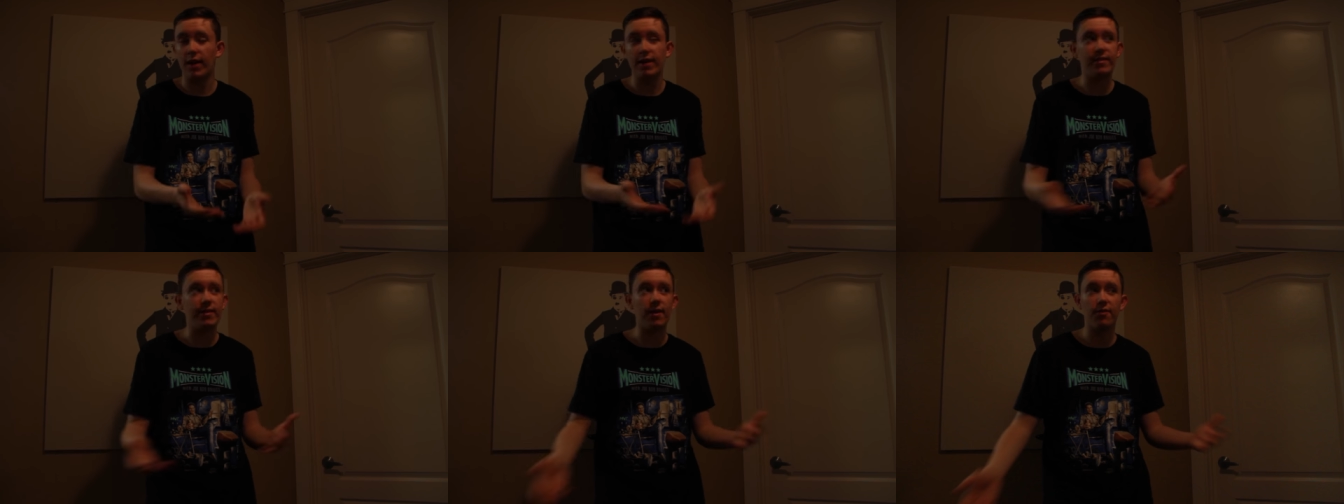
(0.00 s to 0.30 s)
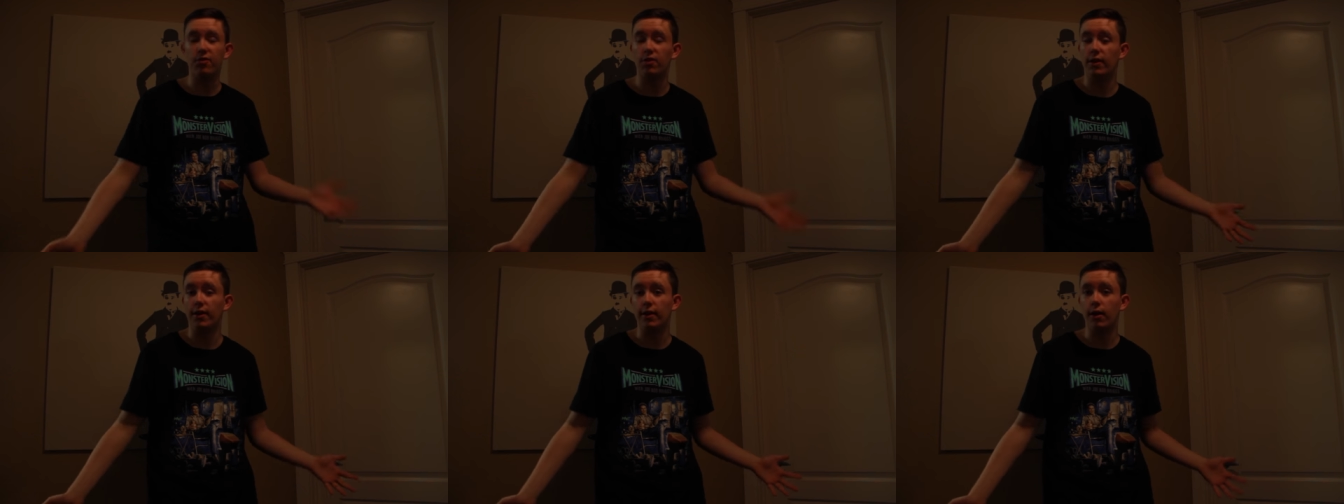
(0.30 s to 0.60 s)
I
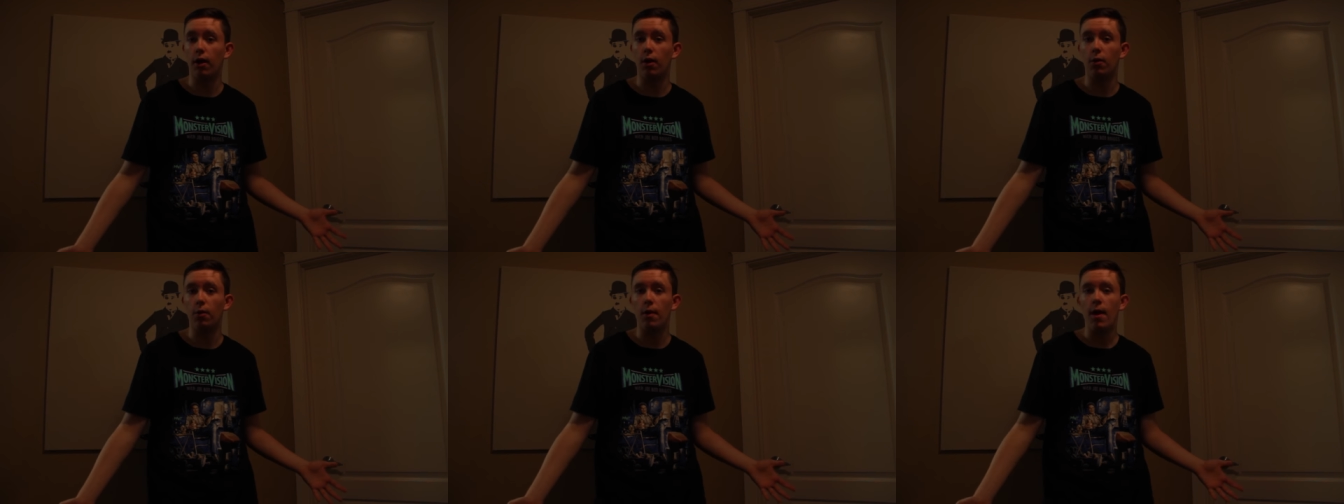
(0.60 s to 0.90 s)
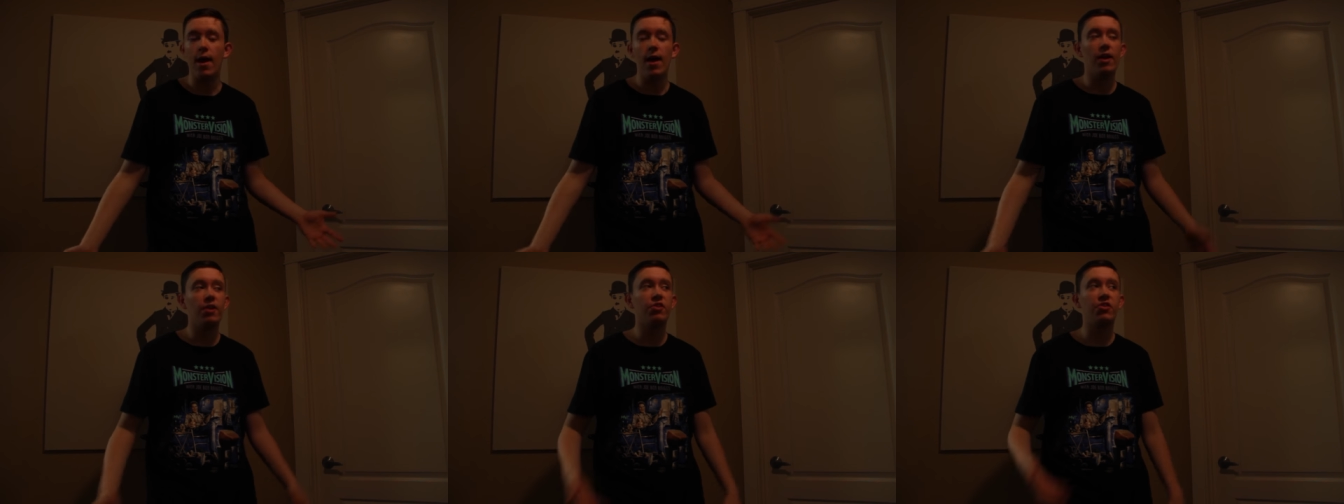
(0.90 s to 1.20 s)
definitely
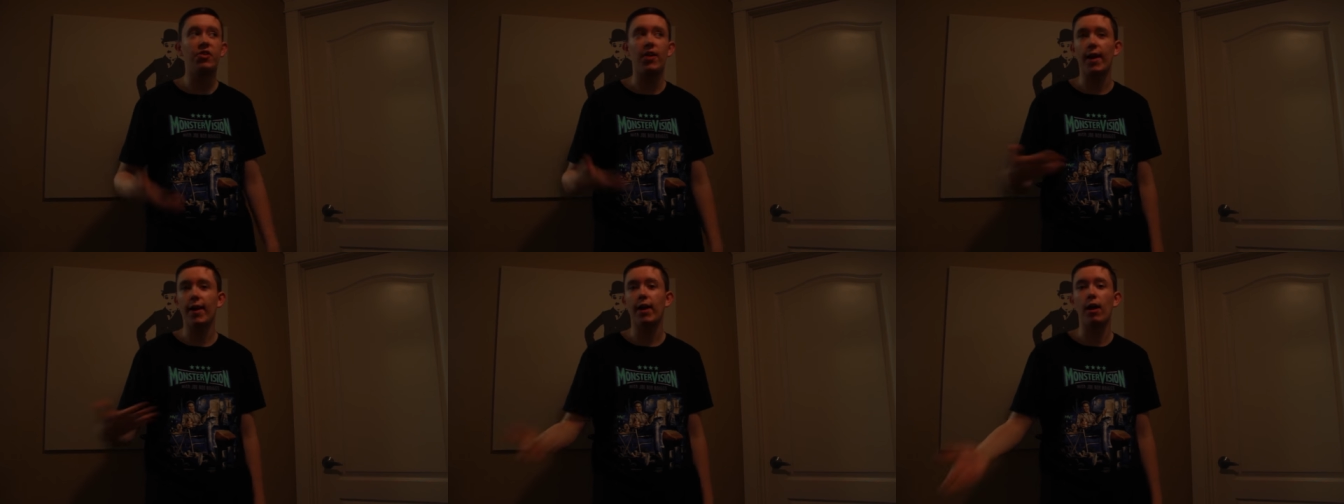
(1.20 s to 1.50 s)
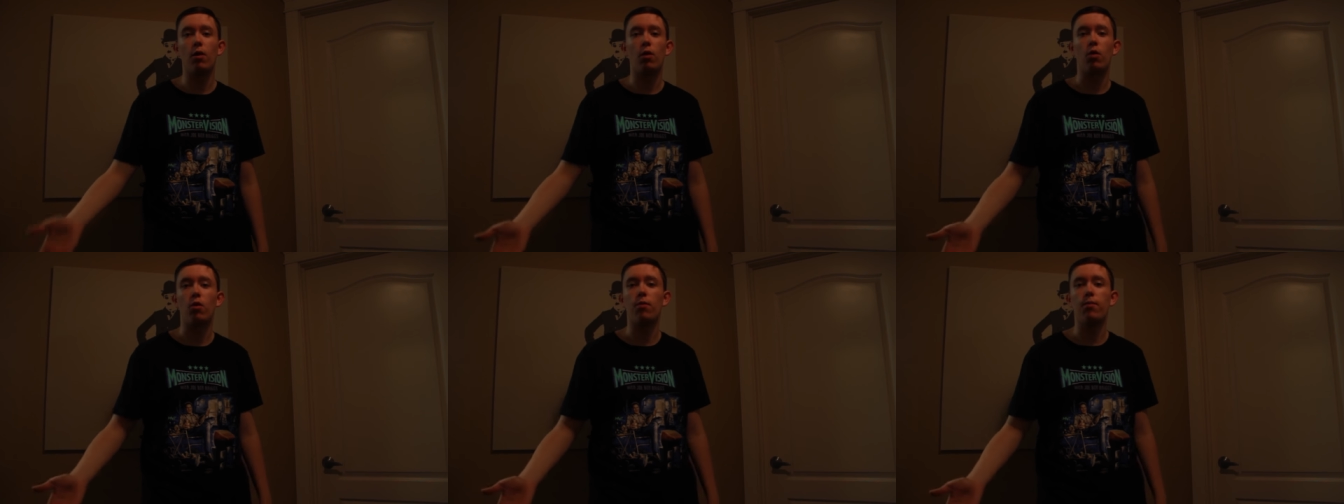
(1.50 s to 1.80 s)
go check
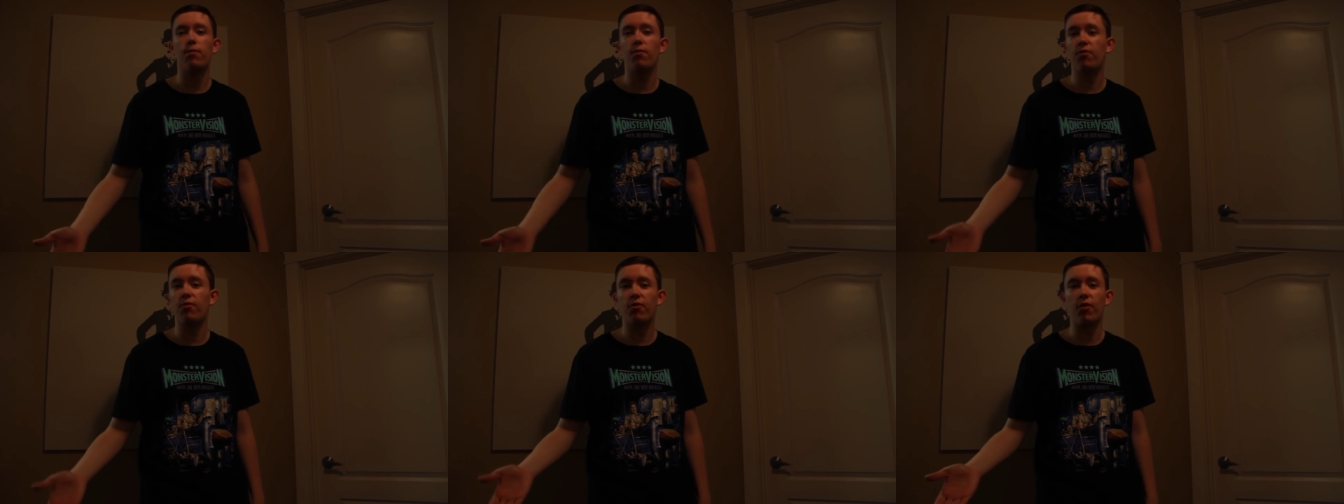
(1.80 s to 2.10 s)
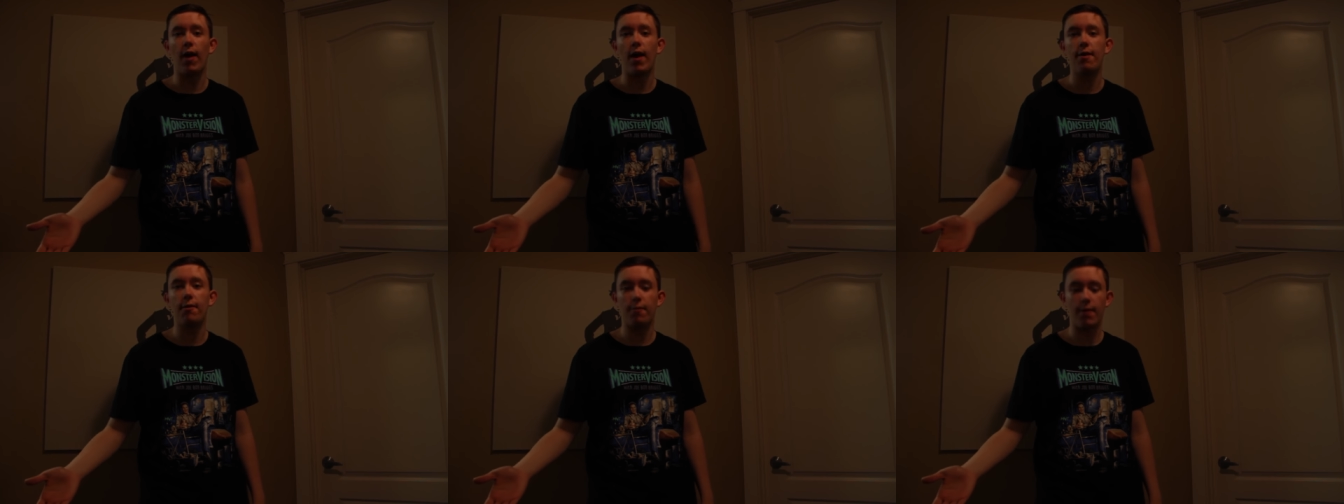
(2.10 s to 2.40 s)
out
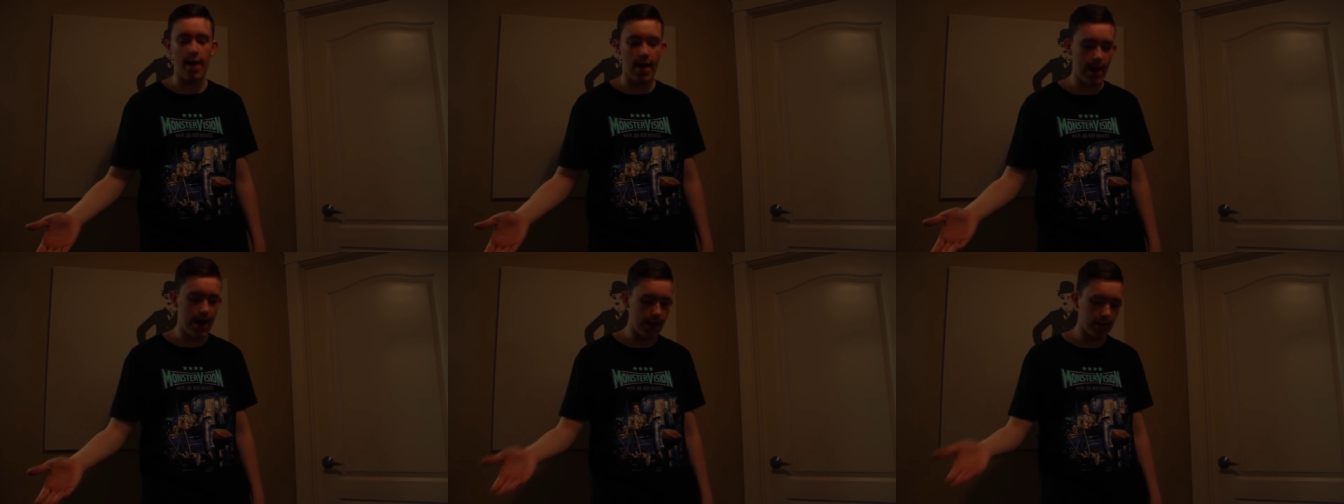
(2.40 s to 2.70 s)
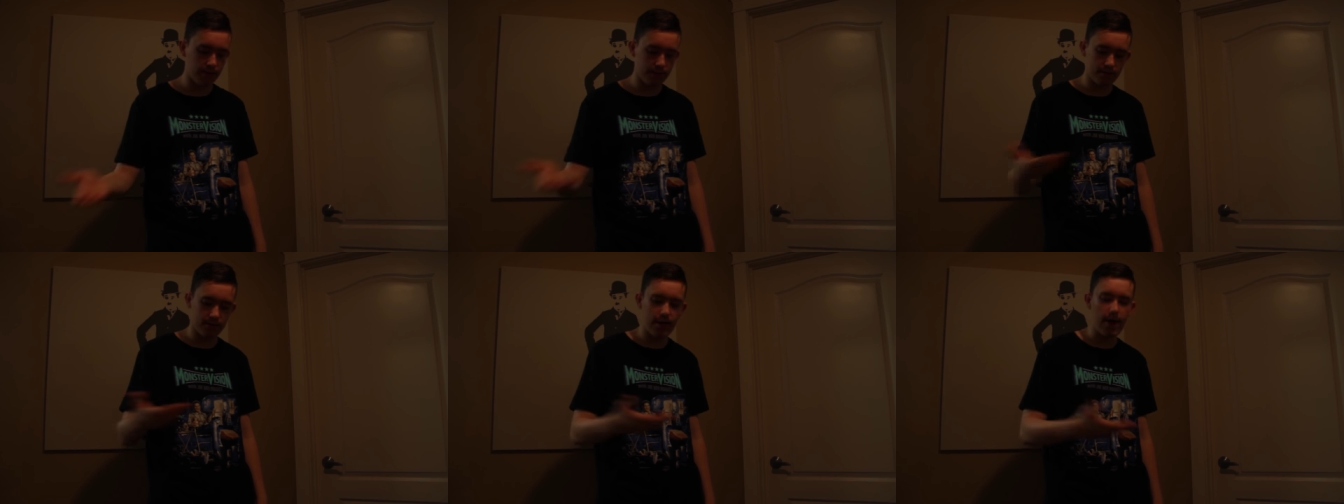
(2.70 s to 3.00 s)
Fright
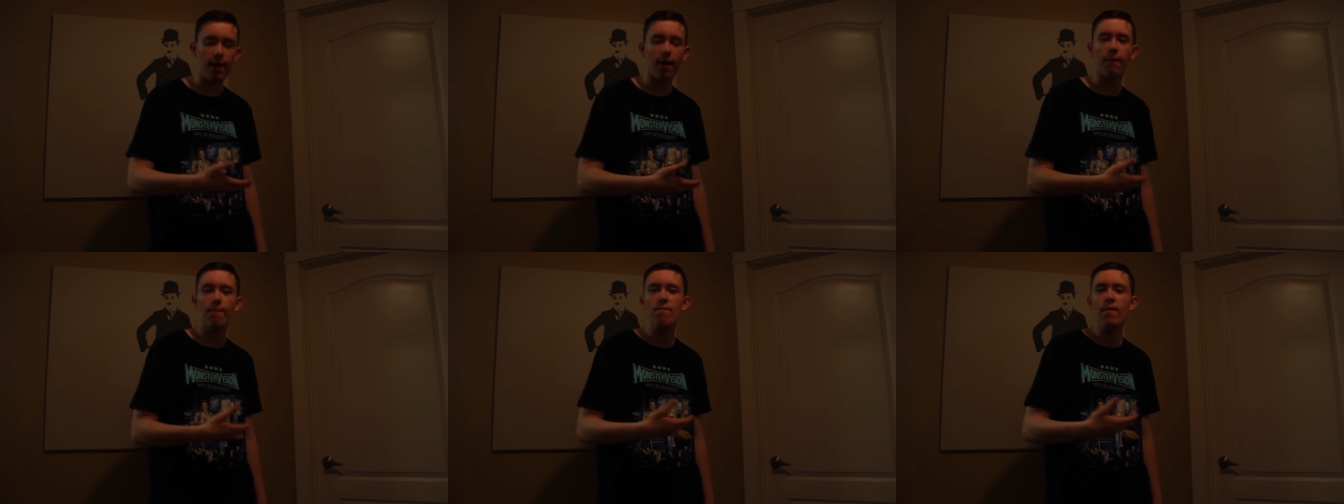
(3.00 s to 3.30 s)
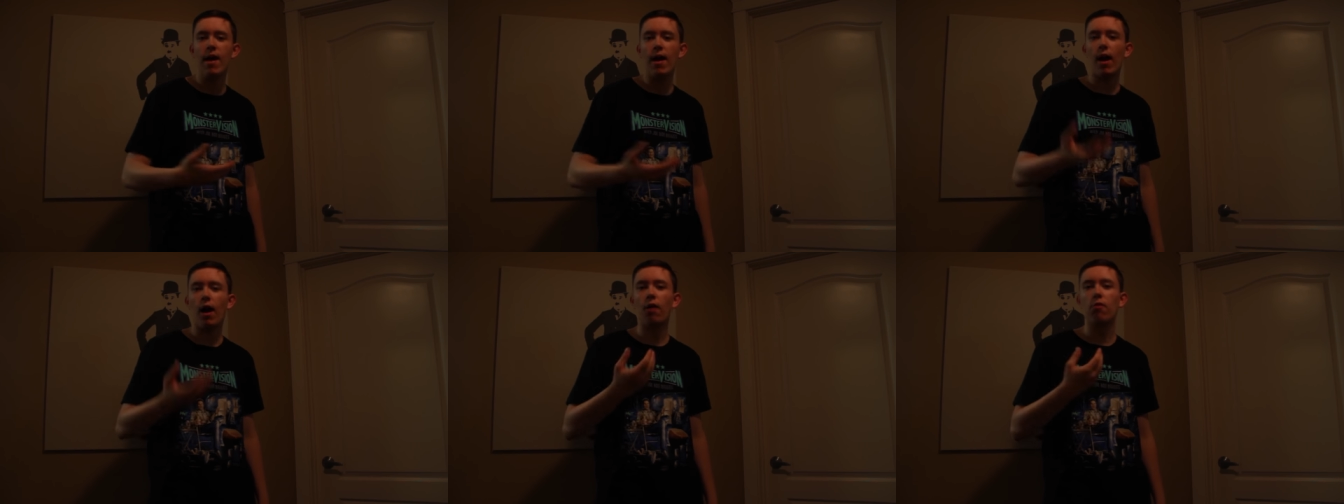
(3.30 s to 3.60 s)
Rags. They're
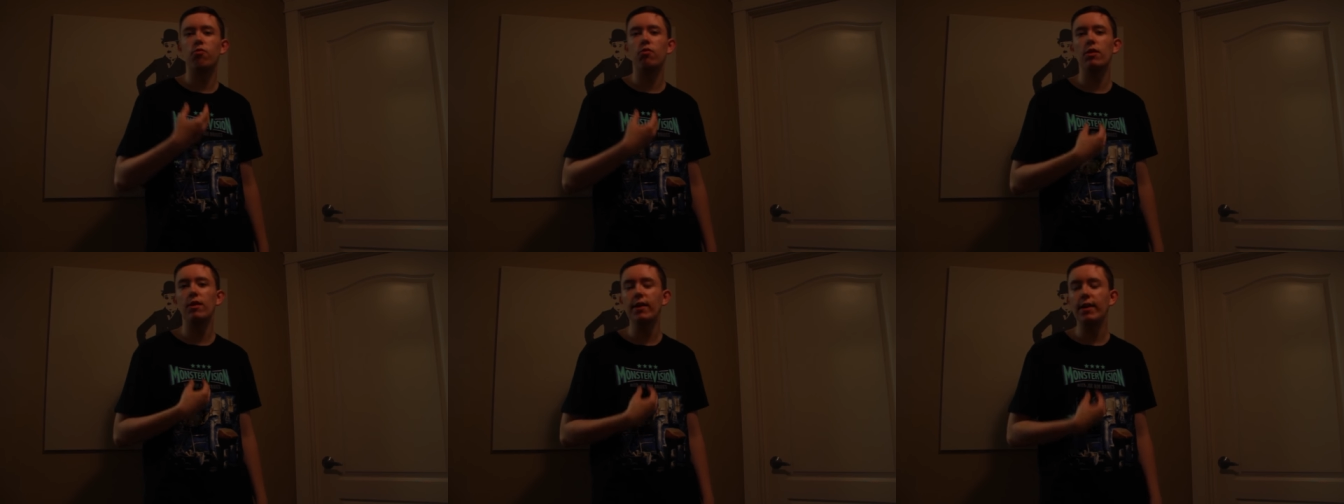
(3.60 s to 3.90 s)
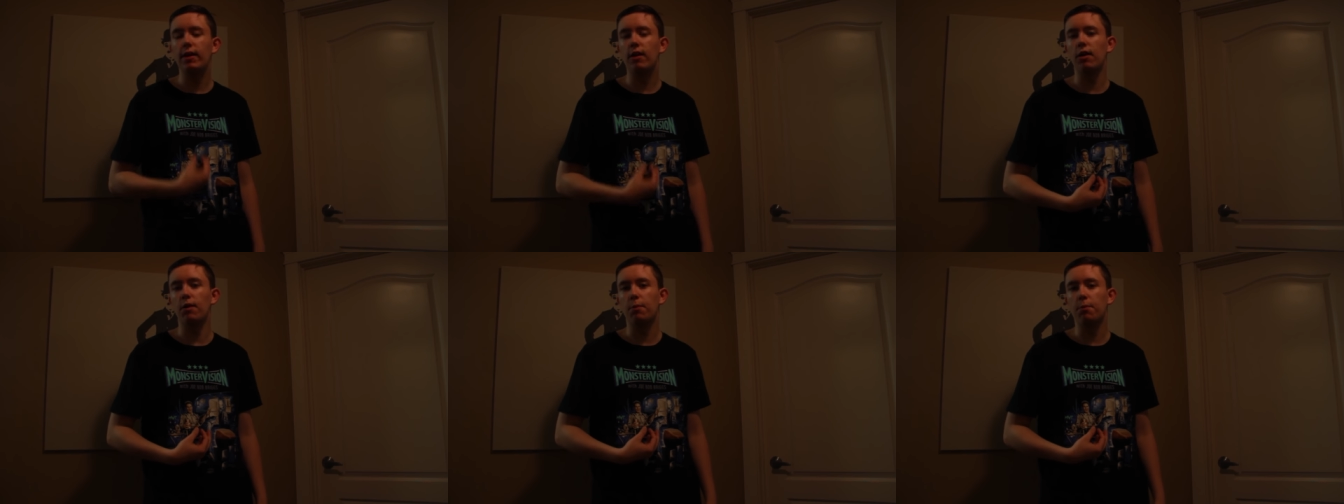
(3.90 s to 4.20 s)
a
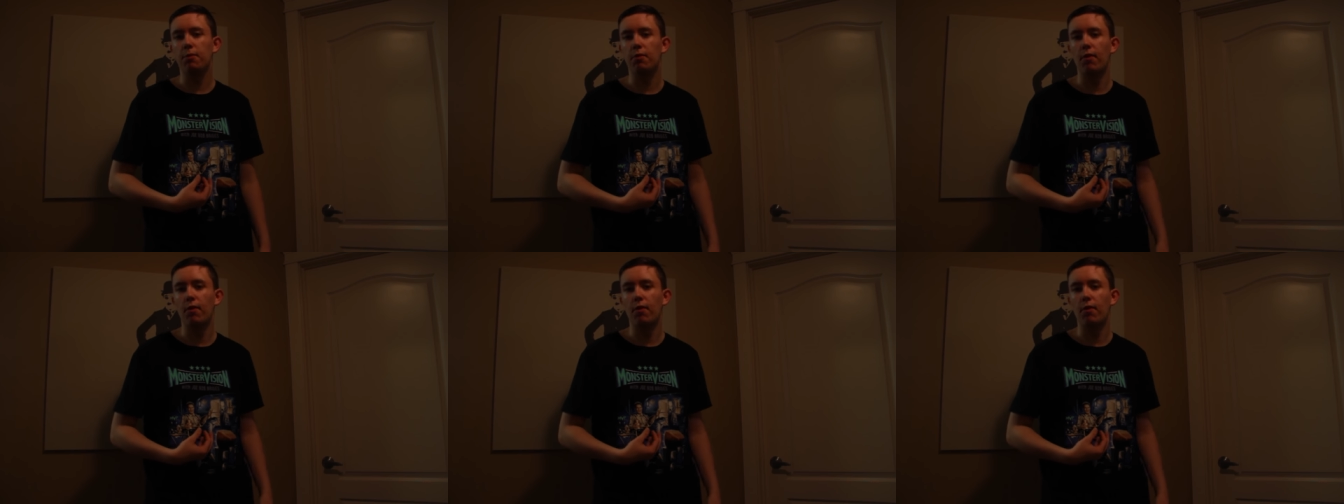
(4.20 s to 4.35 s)
really good